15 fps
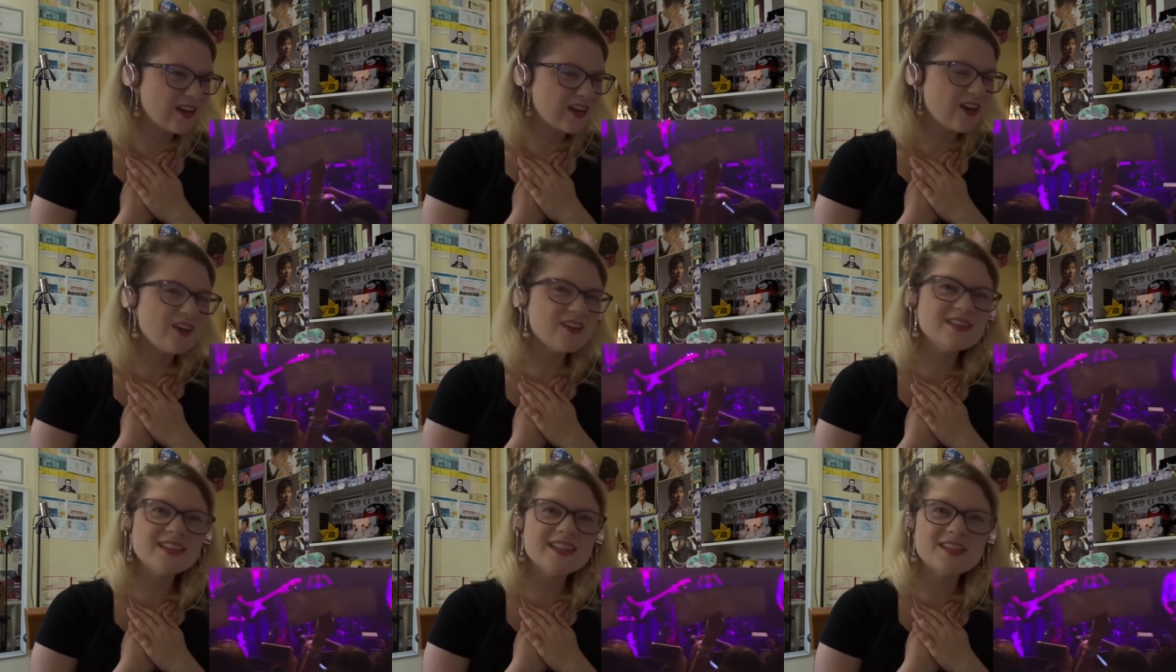
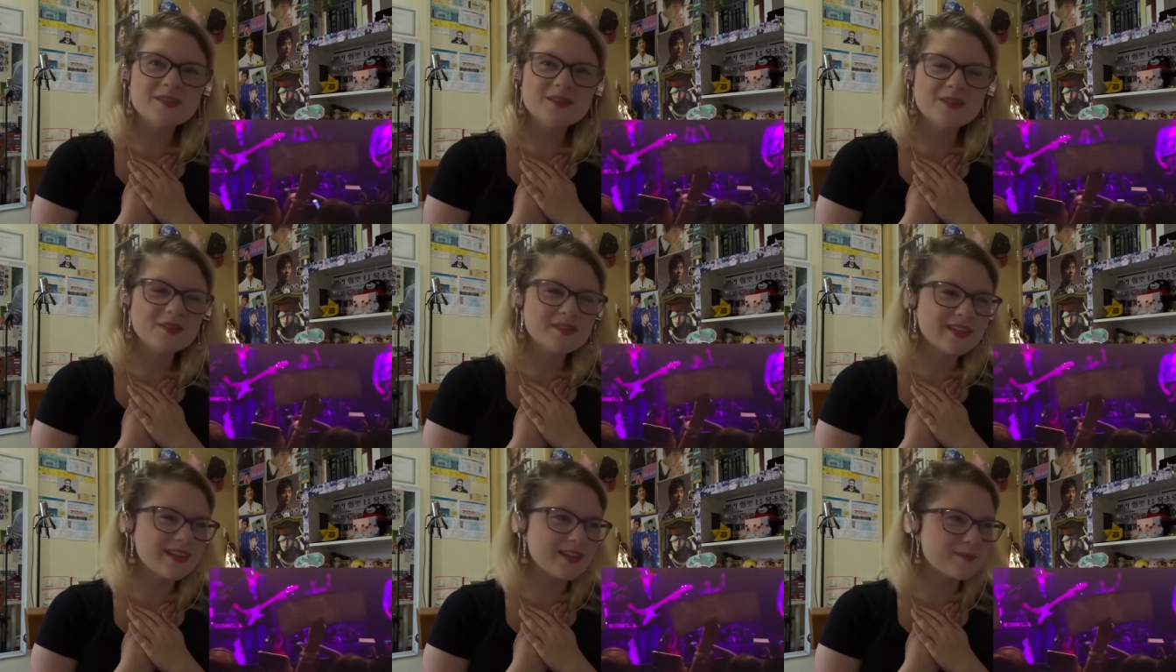Oh, that's literally
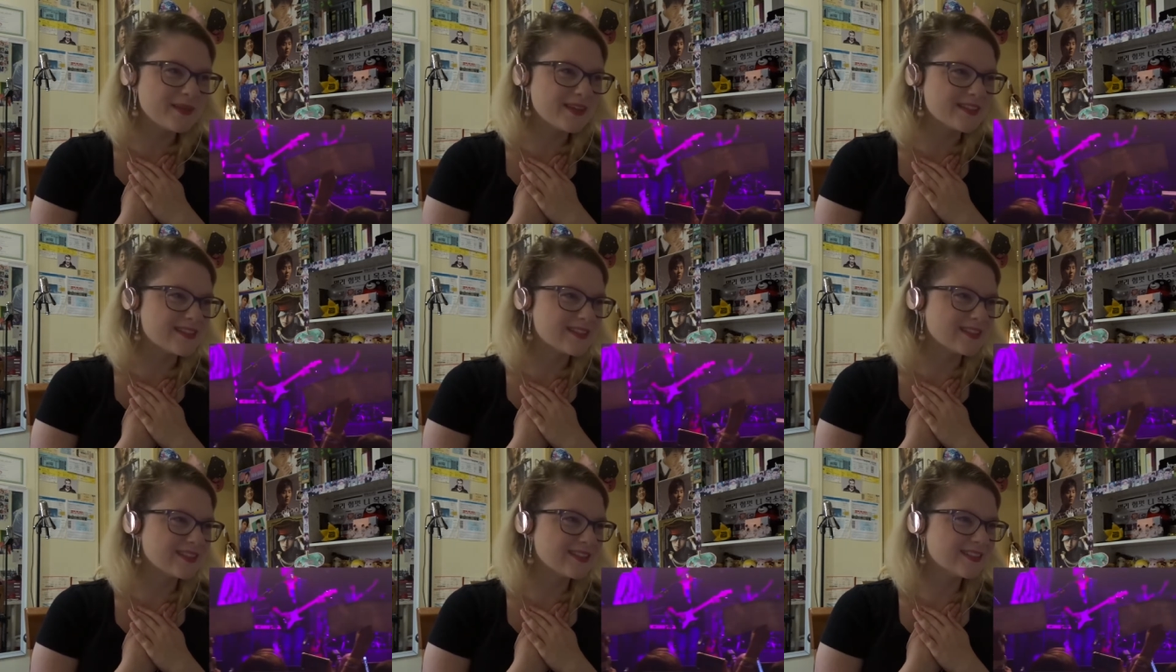the eight
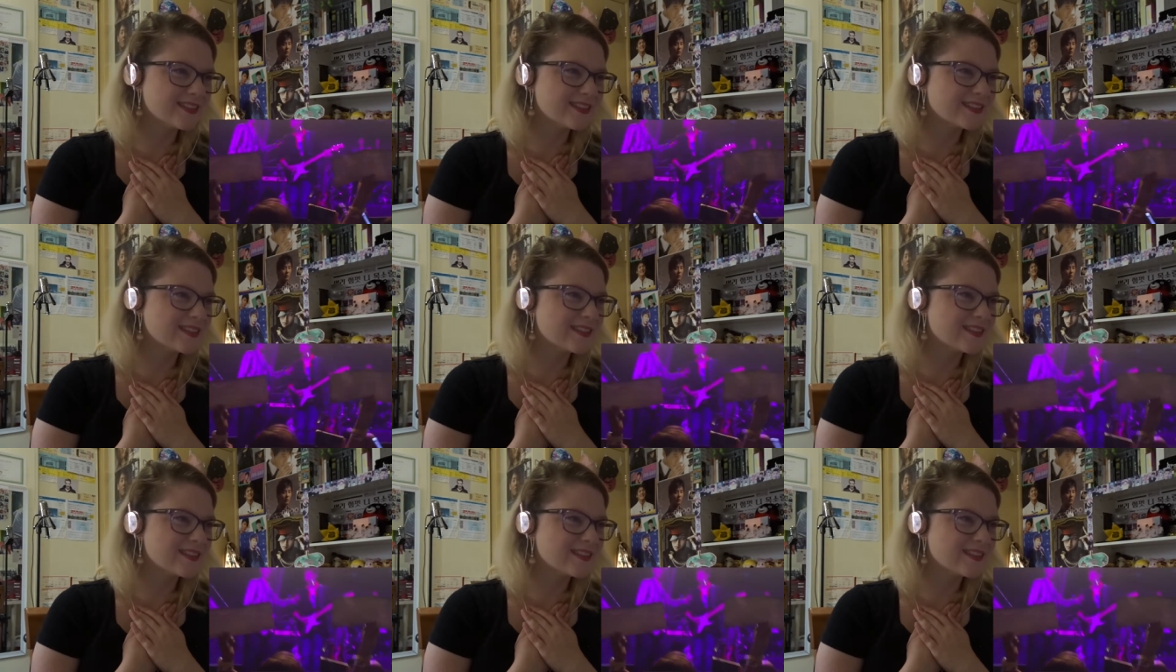pieces.